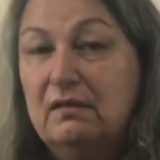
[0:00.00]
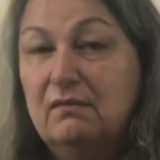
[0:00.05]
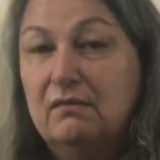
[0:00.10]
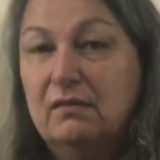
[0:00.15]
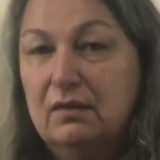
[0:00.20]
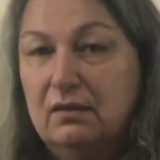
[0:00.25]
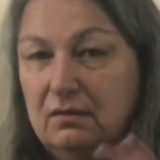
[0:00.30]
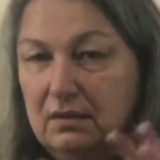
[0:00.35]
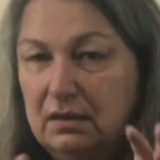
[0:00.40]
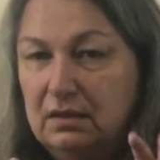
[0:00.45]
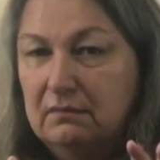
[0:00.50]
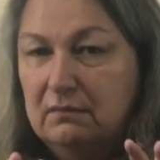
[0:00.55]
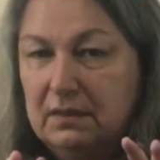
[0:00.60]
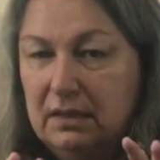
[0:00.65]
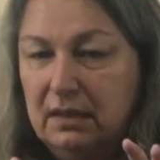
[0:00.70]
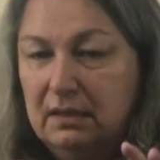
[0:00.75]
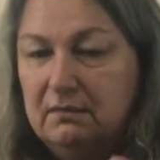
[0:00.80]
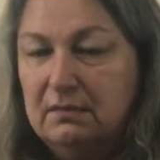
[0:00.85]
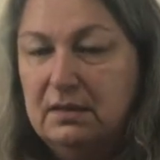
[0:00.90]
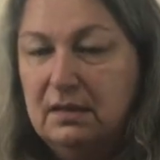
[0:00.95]
even though
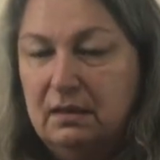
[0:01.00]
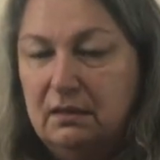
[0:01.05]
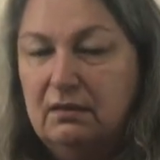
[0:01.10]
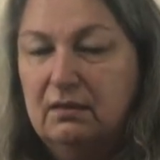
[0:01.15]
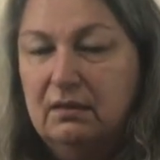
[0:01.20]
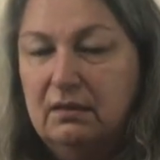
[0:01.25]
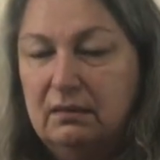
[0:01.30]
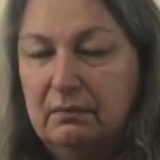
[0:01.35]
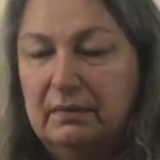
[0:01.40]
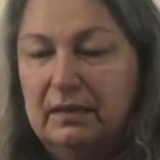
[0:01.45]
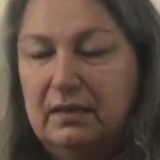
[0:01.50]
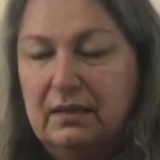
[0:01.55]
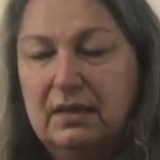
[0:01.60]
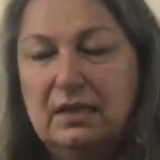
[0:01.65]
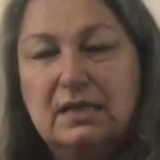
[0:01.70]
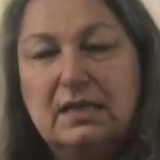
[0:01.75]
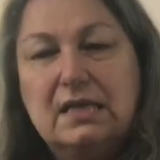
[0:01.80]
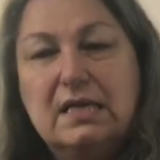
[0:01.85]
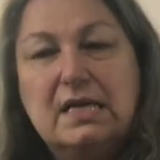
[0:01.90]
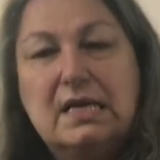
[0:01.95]
sometimes I thought about
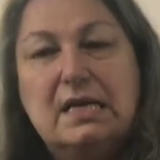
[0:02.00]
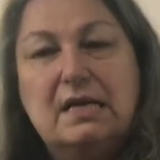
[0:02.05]
it